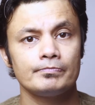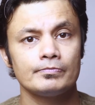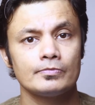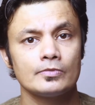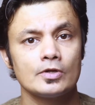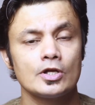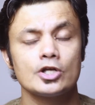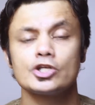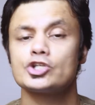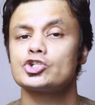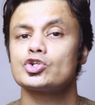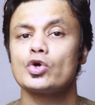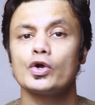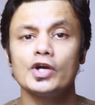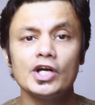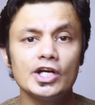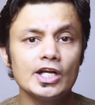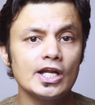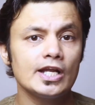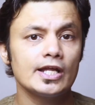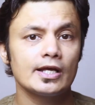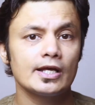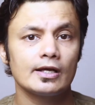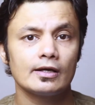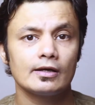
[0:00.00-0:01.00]

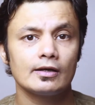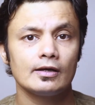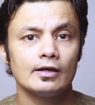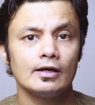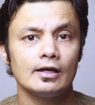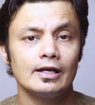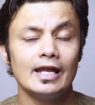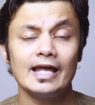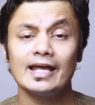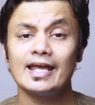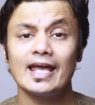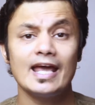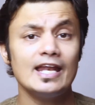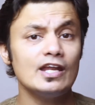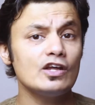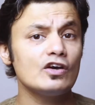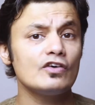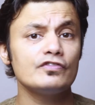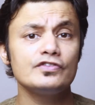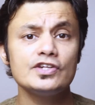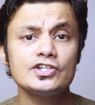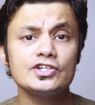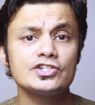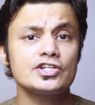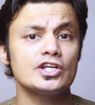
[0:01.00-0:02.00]
Storytelling, like any
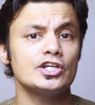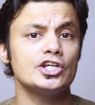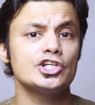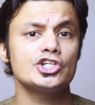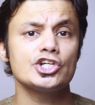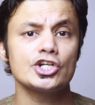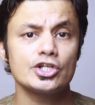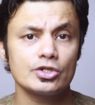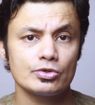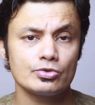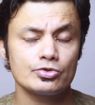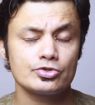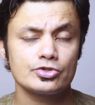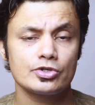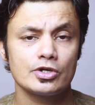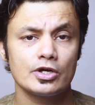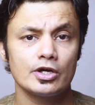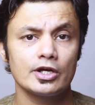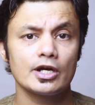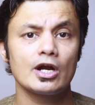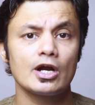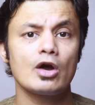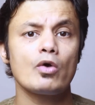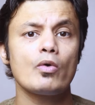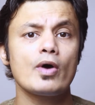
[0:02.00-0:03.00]
of these initiatives,
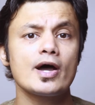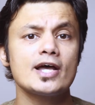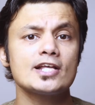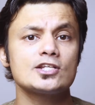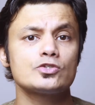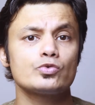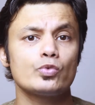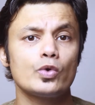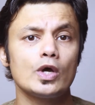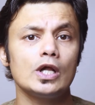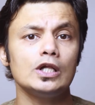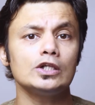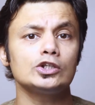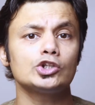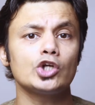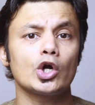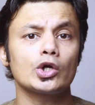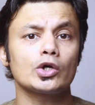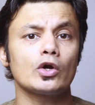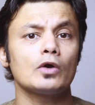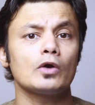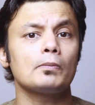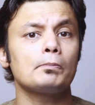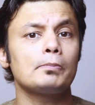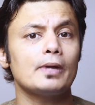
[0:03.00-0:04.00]
requires well thought
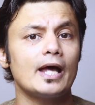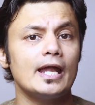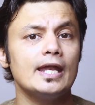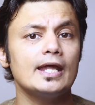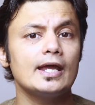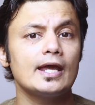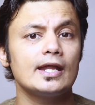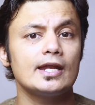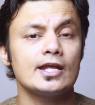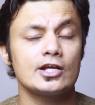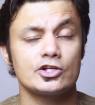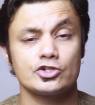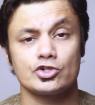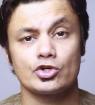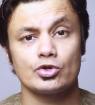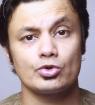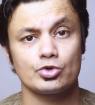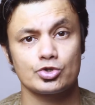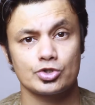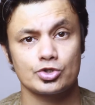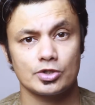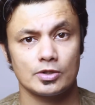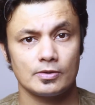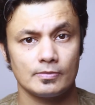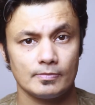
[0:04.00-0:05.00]
out planning and
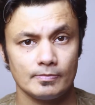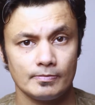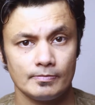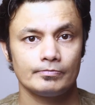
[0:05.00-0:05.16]
execution.